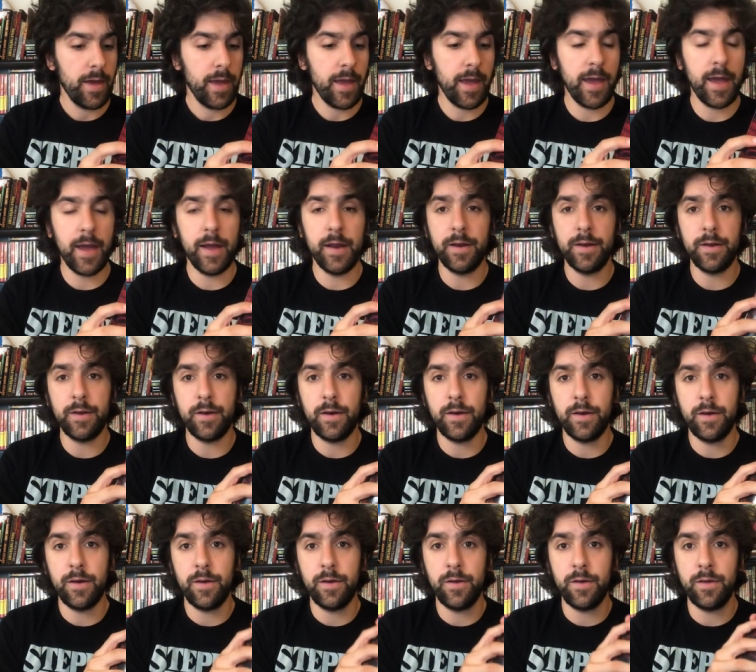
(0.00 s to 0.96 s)
And uh,
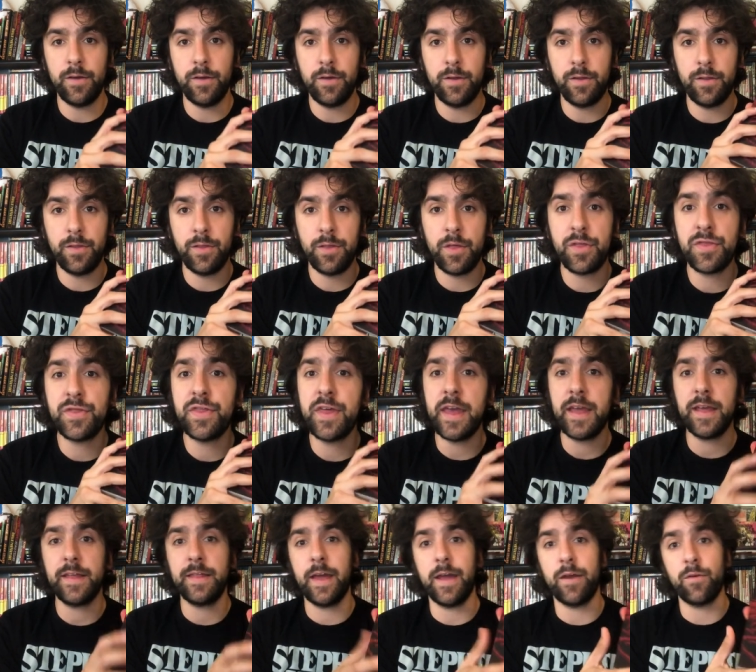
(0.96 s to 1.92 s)
the
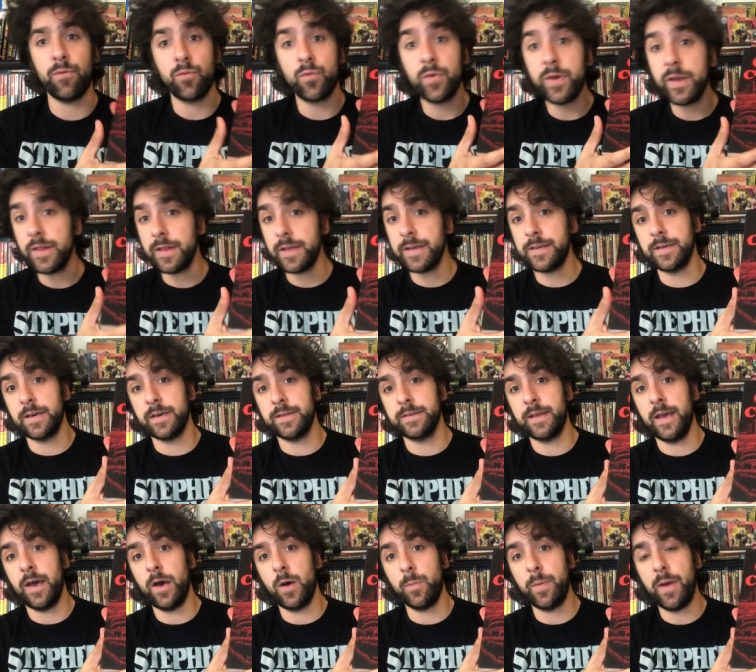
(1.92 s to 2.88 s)
thing that really does
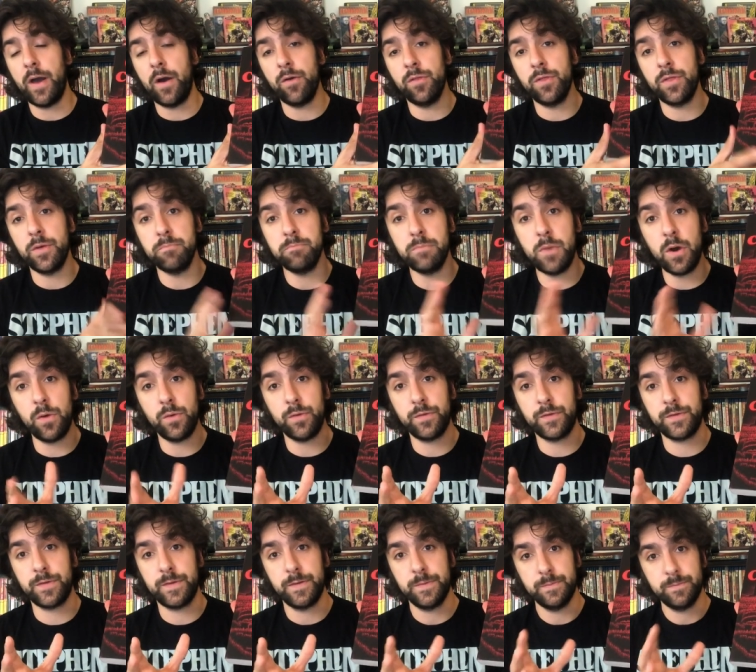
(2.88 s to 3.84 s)
help out the
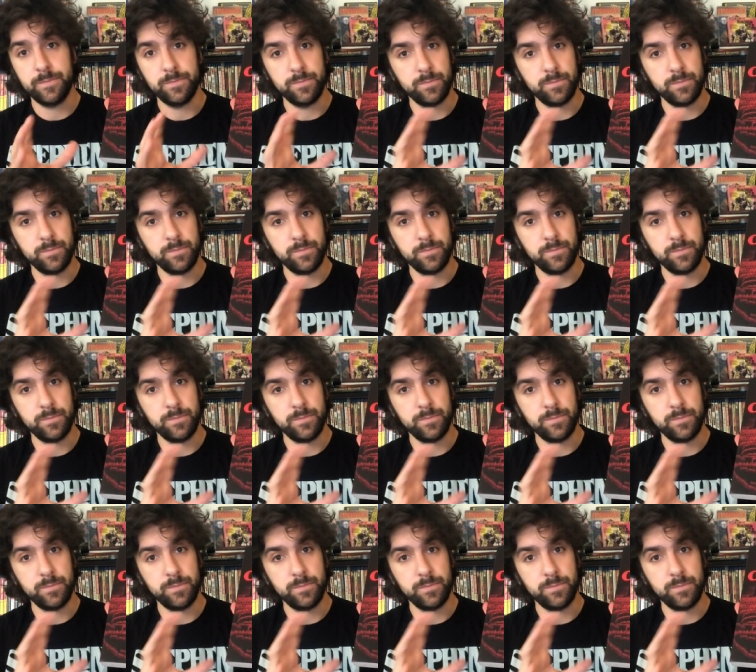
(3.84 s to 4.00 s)
most,